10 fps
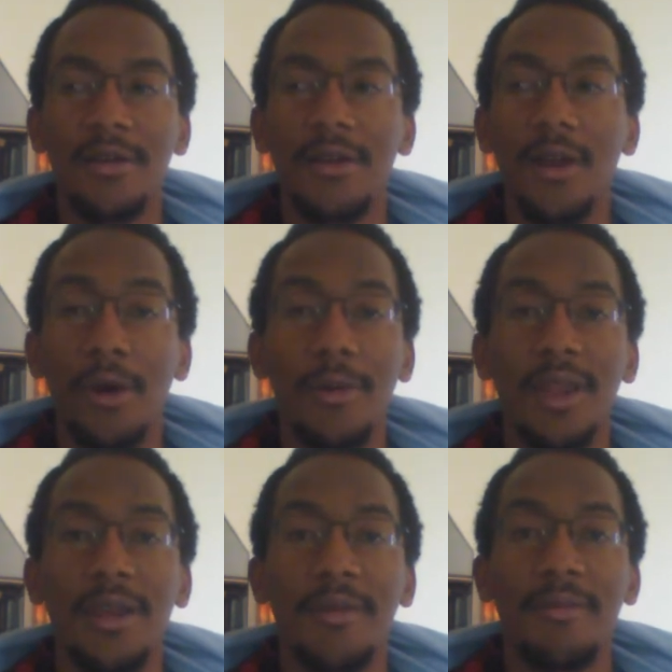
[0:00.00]

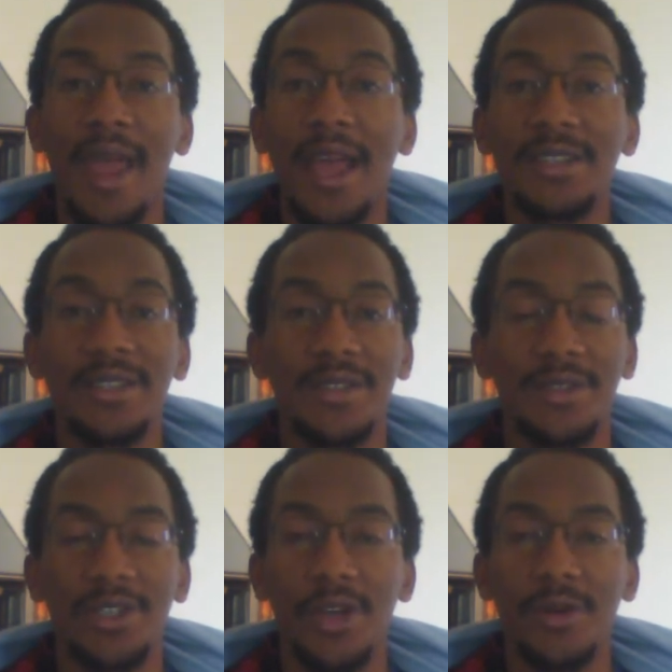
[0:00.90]
going matches and
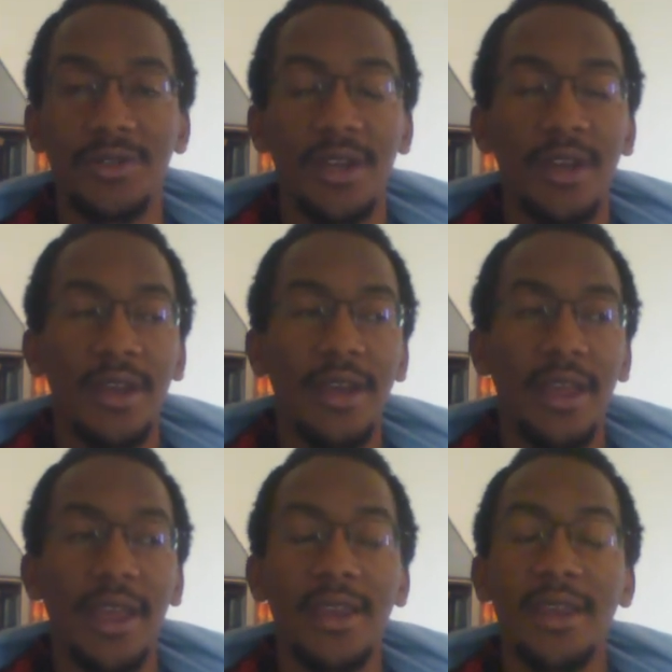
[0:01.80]
shows.
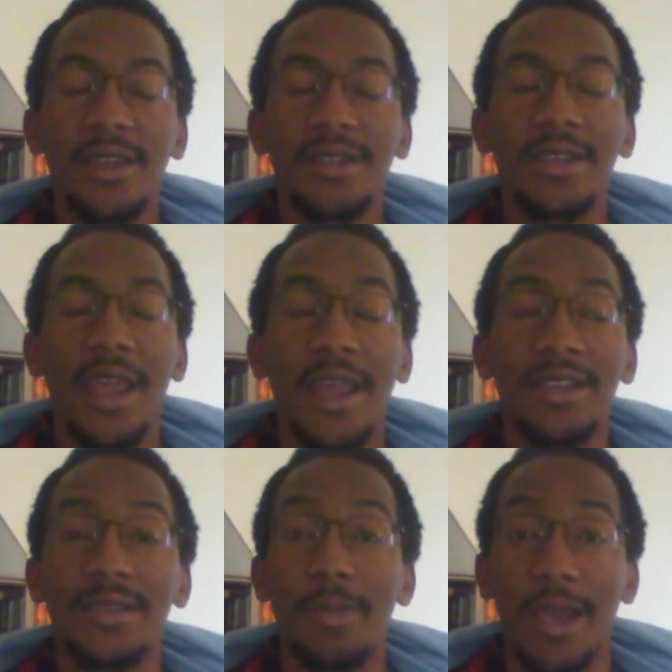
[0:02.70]
It is a
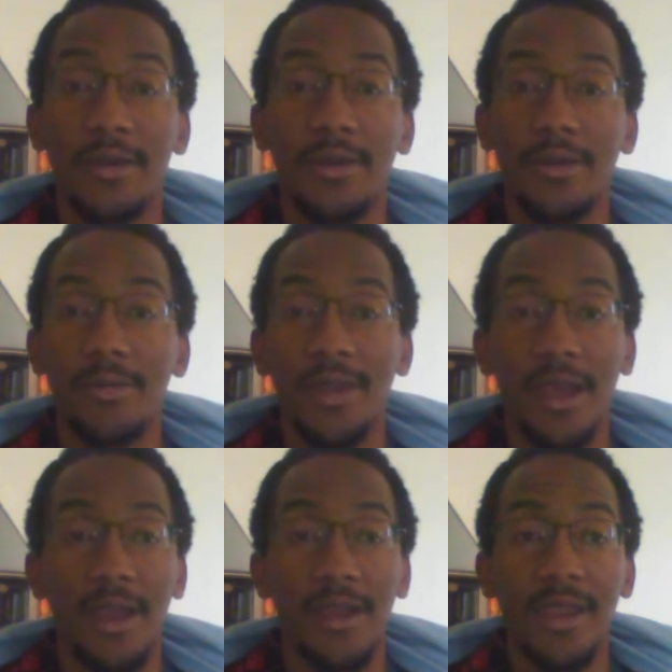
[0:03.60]
spectacle
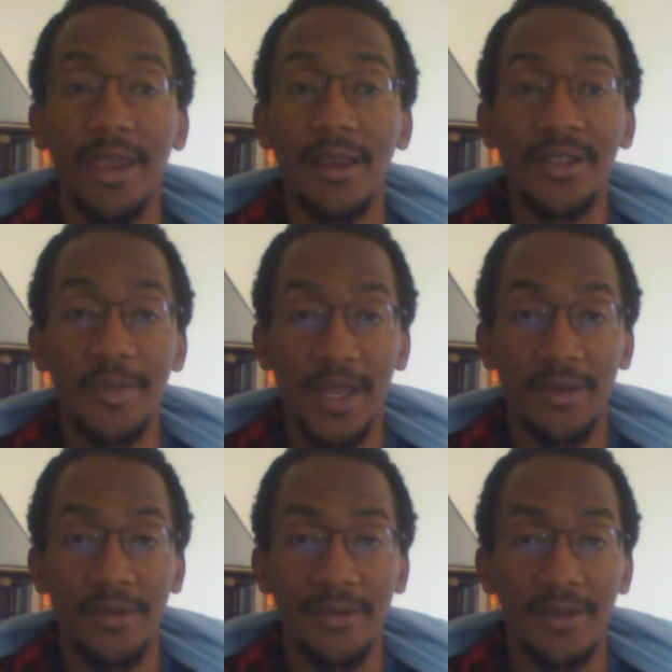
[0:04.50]
beyond any
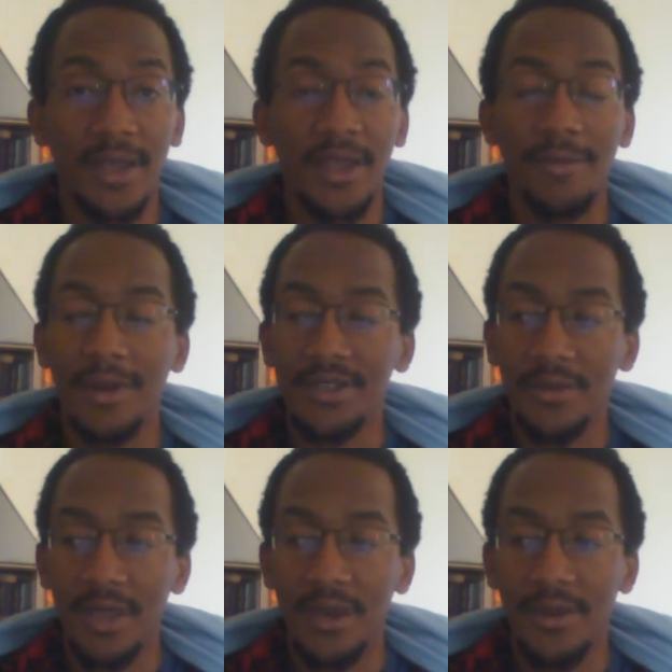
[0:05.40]
spectacle. And Wrestle
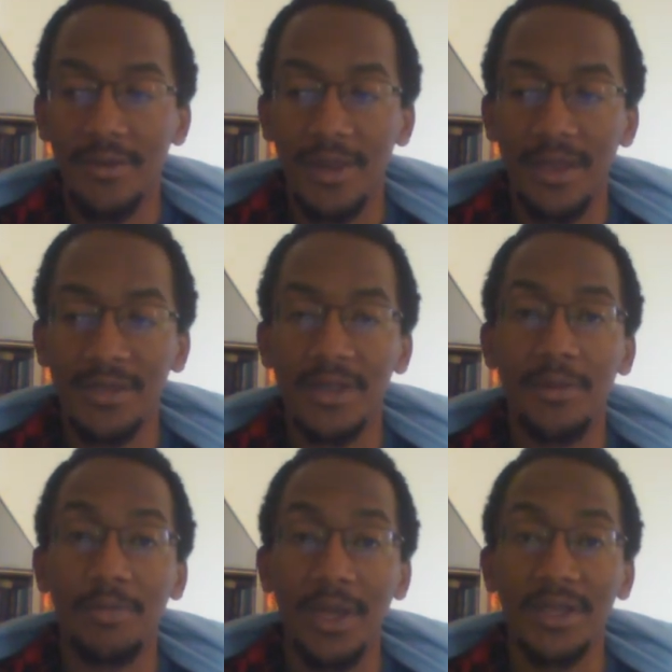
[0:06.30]
Kingdom is their
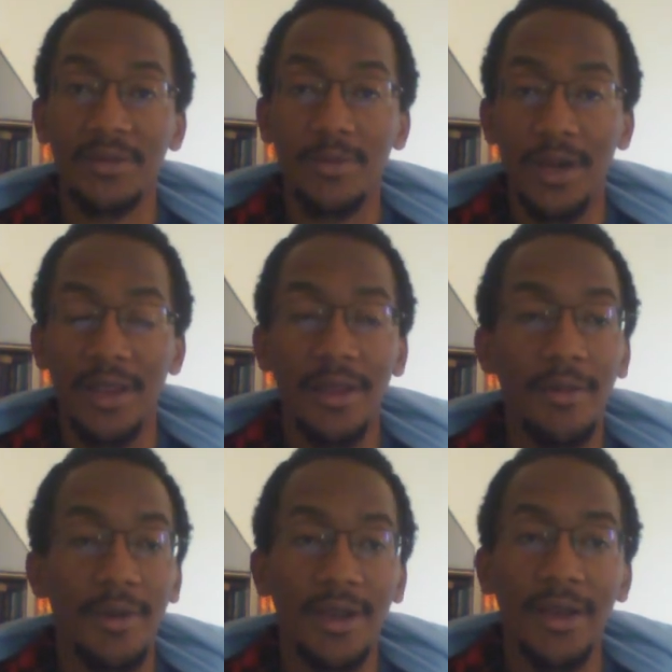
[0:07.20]
biggest one.
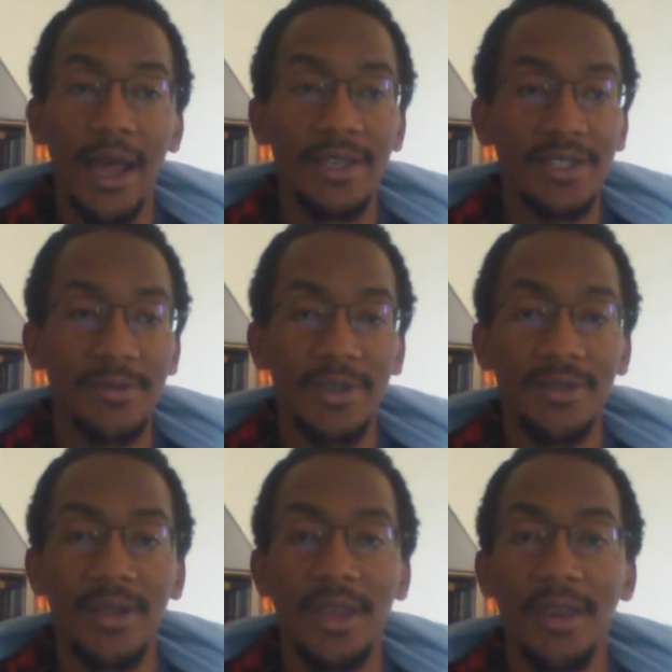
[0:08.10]
But not just Wrestle
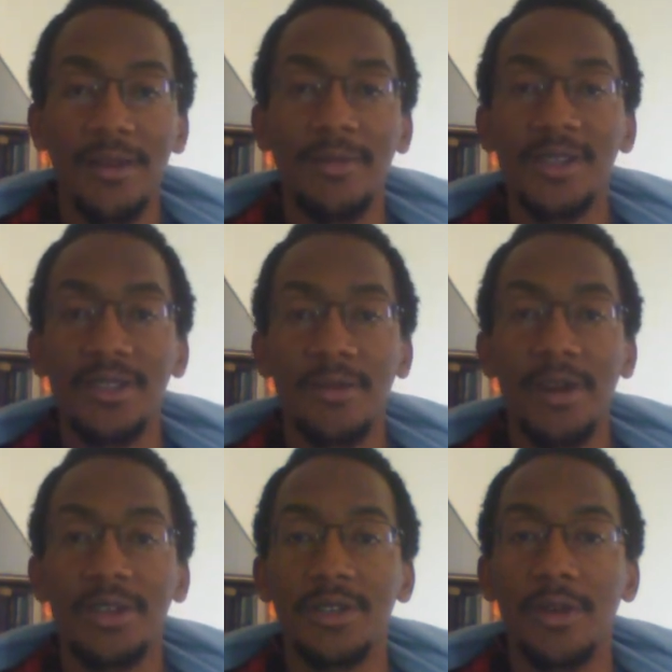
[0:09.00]
Kingdom is a
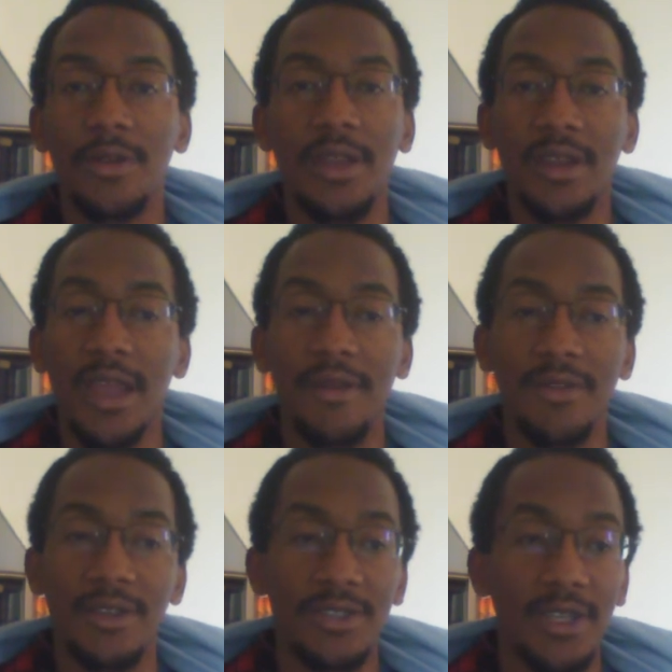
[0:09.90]
great show. They have the
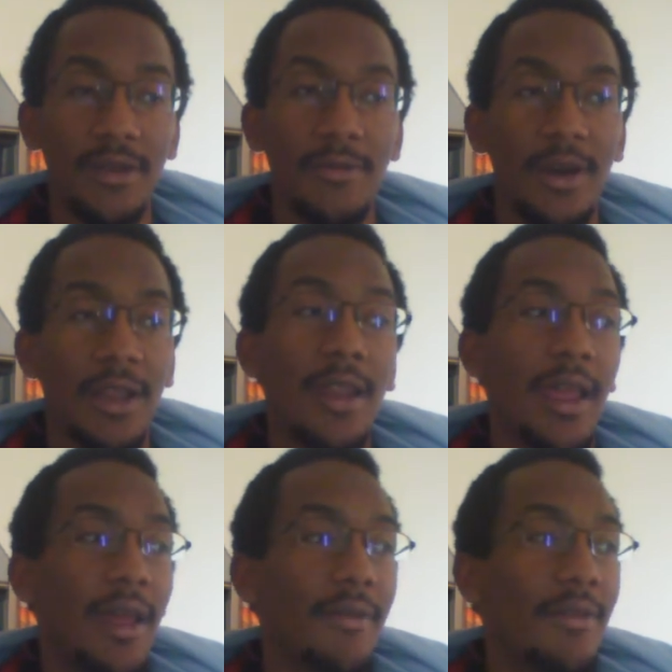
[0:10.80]
G1, they
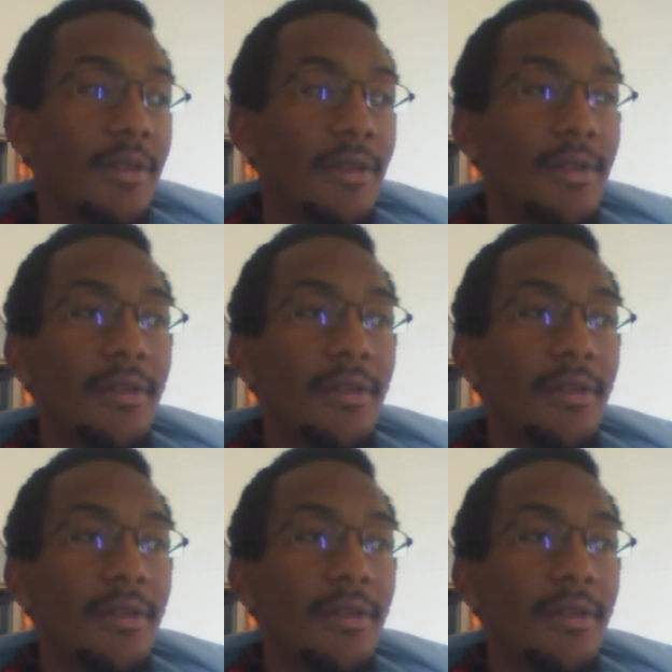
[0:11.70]
have the